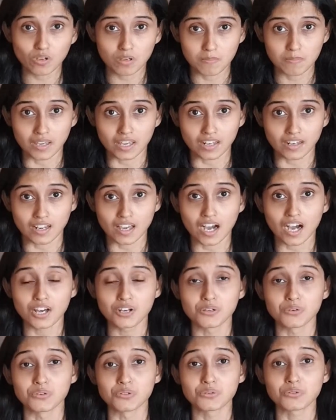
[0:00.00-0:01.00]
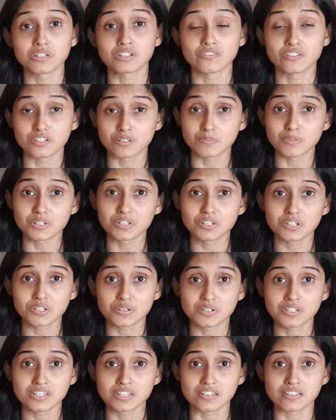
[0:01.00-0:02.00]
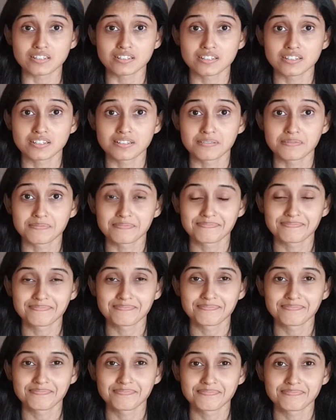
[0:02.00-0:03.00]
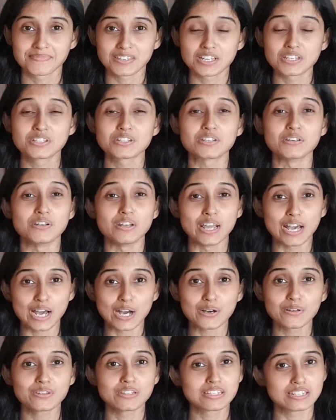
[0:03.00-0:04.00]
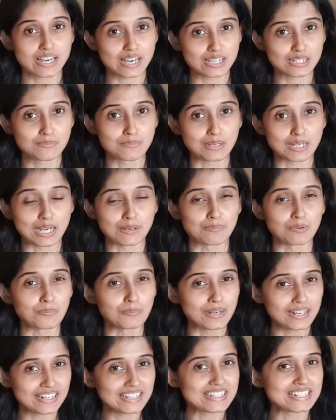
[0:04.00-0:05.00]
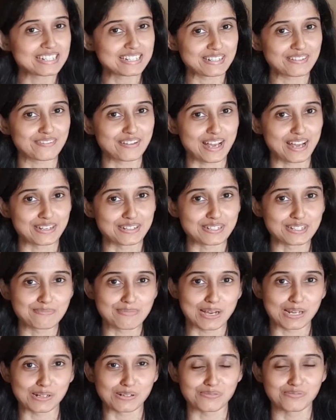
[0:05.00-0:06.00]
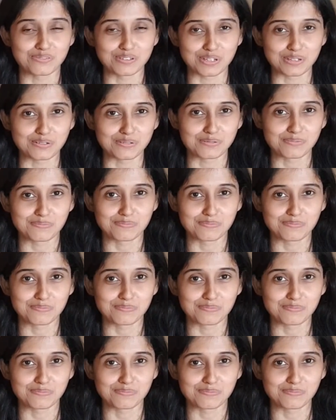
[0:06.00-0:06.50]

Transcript: women are known to have endometriosis. So now this has become a personal awareness battle for you.